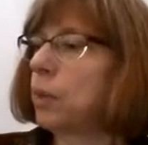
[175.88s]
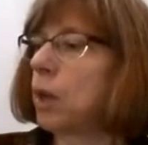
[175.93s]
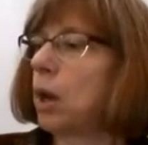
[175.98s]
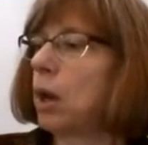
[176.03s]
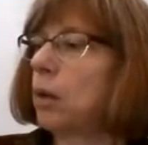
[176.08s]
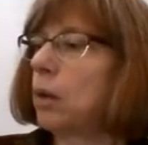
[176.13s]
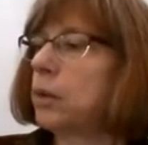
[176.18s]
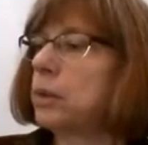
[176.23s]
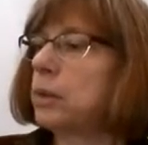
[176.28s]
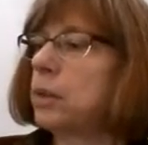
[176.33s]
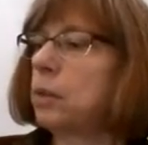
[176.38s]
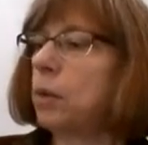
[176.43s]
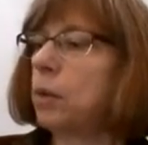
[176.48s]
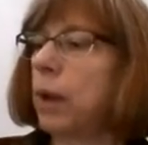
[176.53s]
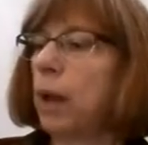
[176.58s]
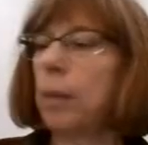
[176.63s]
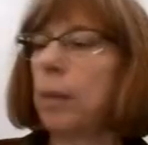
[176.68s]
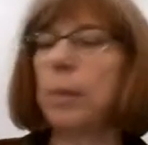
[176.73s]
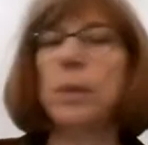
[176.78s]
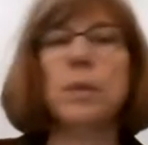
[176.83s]
Now let's see what
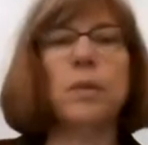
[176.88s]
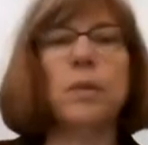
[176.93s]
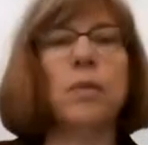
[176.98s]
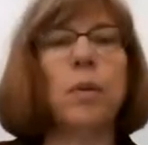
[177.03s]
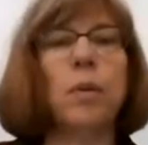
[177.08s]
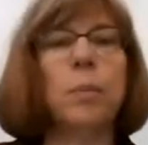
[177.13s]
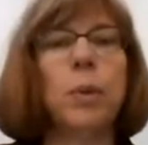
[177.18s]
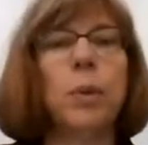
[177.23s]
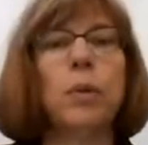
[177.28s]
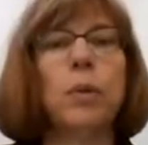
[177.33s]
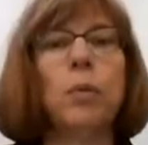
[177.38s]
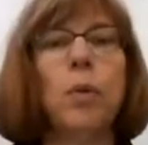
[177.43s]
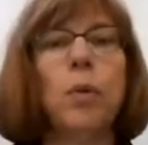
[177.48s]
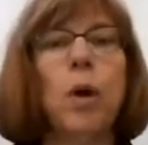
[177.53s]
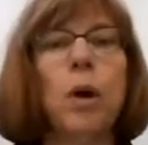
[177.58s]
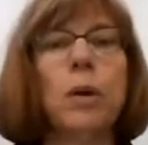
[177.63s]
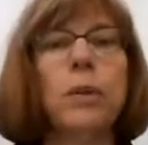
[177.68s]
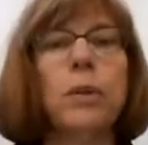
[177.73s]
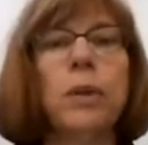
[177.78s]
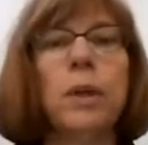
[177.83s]
happens if I put the
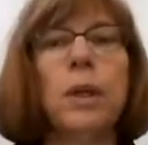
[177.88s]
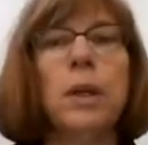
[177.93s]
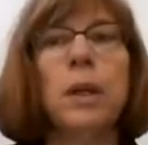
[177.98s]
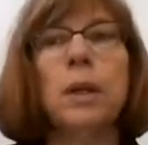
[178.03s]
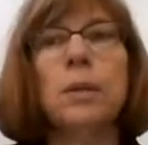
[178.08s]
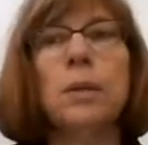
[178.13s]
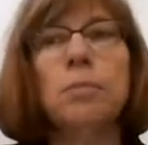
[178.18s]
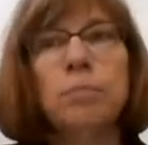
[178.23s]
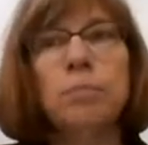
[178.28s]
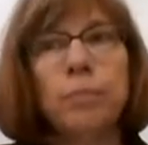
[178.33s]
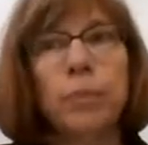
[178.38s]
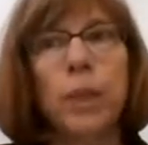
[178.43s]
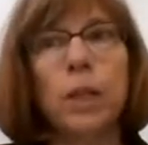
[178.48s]
wrong thing in.